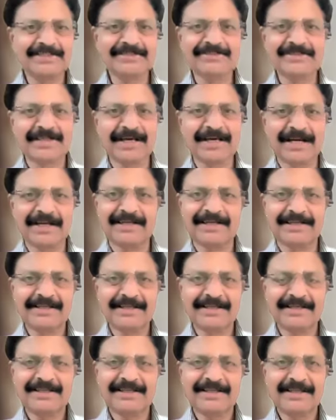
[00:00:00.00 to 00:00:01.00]
has to start,
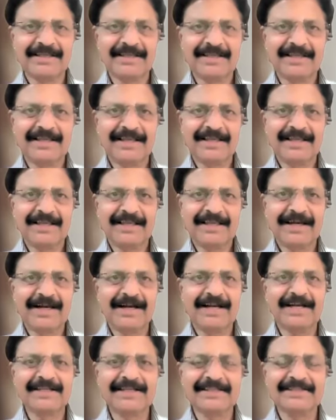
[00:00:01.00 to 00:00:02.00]

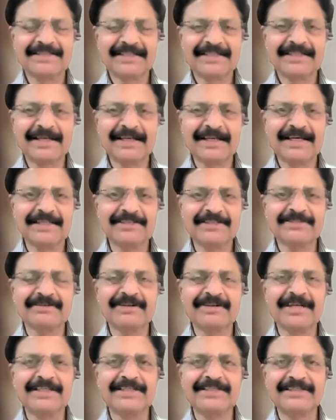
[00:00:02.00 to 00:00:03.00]
and the signal has to
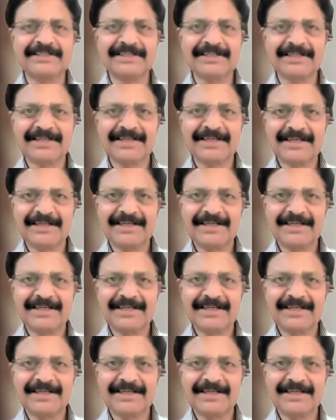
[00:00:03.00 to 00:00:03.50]
reach